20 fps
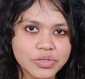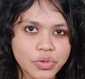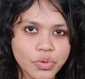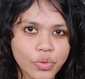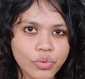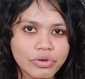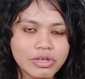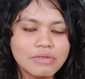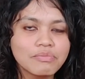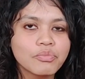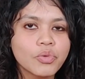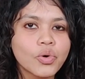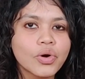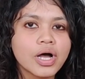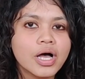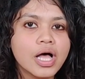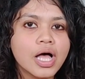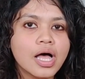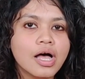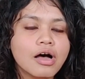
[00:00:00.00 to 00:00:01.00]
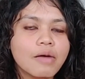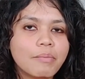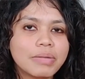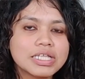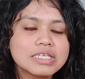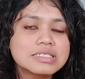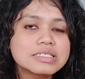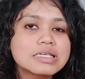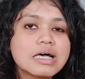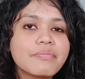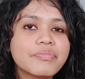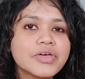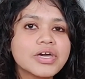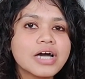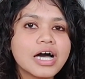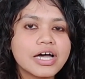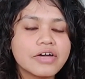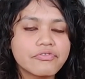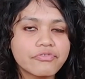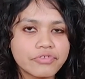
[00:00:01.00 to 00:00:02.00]
Korean book. But this is
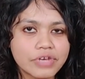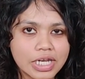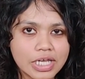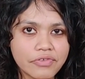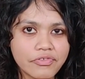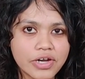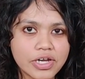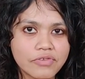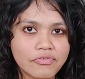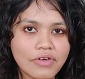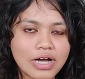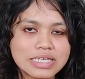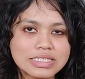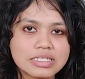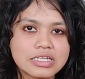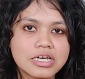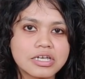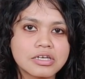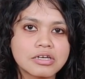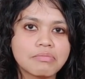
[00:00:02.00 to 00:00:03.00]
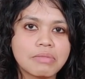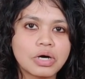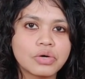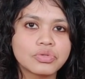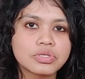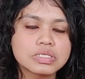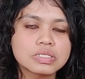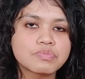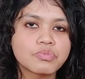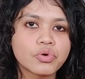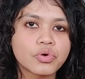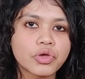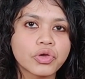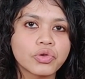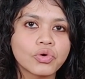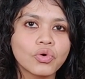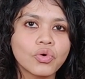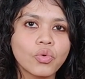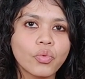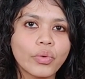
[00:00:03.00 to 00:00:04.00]
something I really find fascinating about this
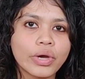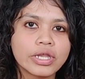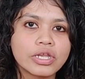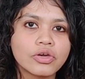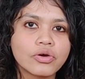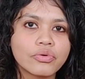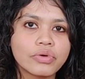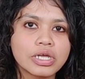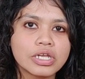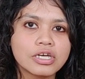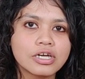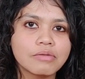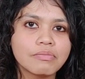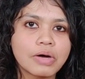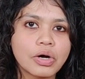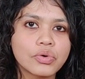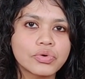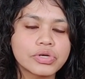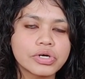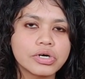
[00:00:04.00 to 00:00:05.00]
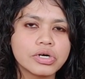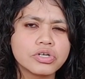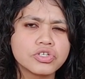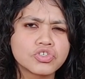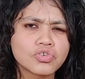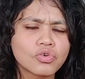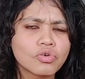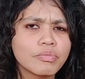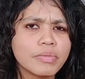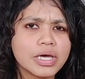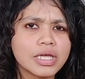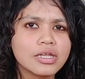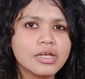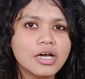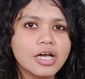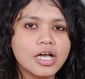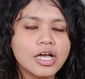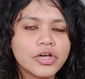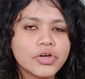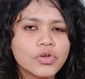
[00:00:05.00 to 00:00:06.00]
book, when you're reading about
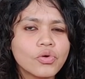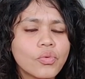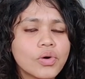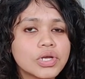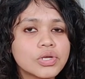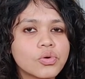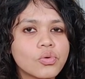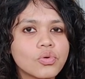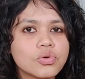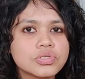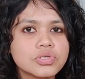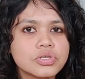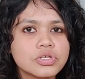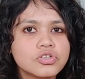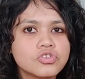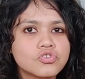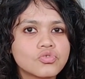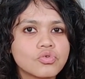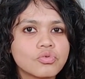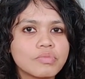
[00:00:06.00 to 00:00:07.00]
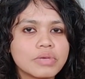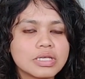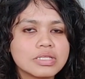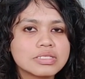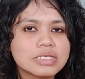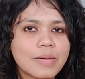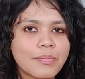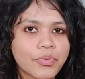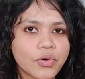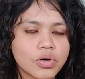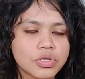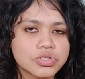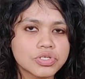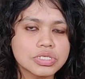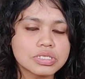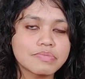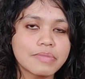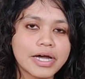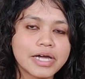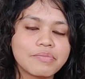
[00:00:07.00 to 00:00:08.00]
Jungmin, what goes on in Jungmin's
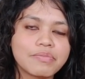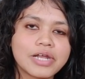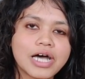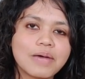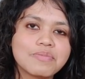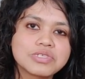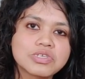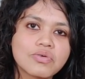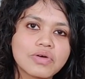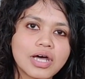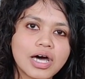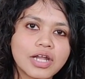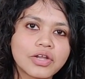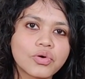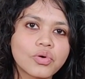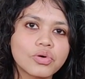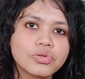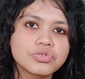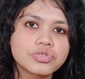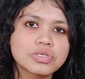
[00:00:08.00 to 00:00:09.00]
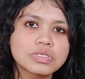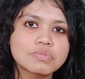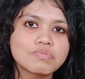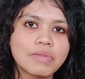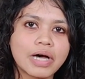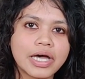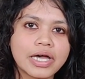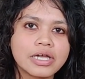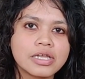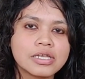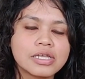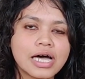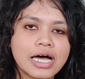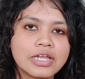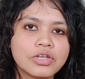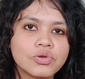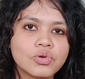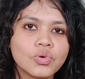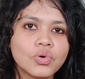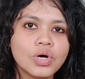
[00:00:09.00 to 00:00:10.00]
subconscious mind, perhaps even unconscious mind,
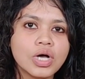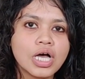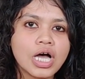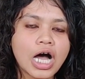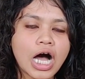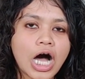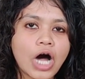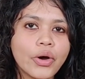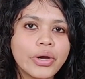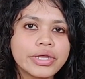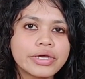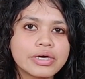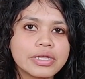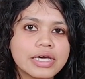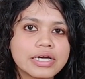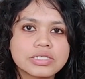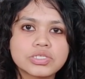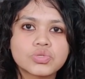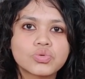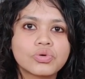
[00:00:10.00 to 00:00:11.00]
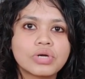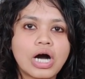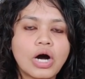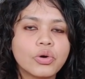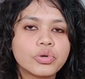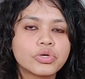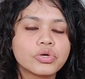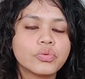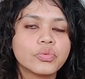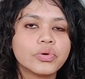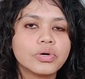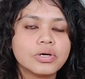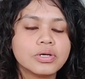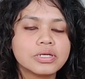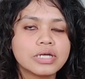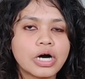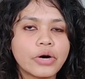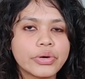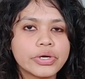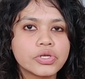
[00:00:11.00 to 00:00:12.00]
and, how he connects to her outer
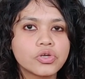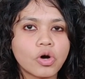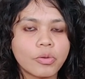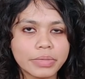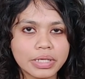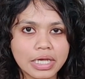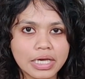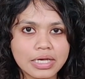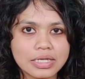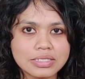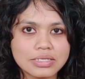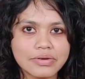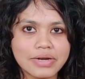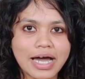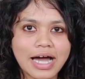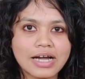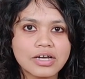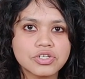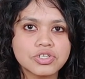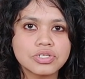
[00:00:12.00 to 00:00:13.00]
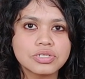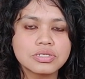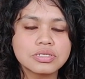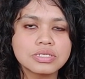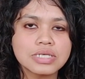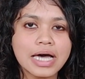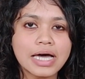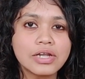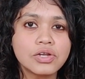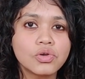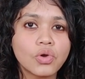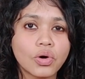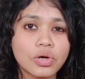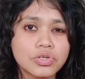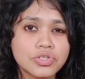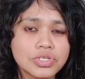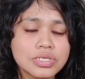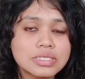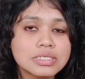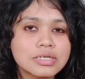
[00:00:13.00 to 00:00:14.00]
world, how he dominates her actions, and
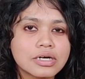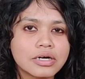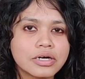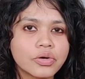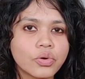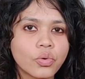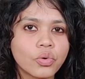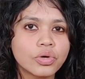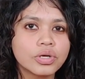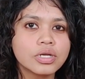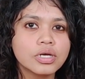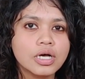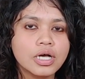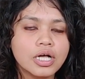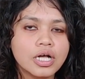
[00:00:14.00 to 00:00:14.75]
not just her own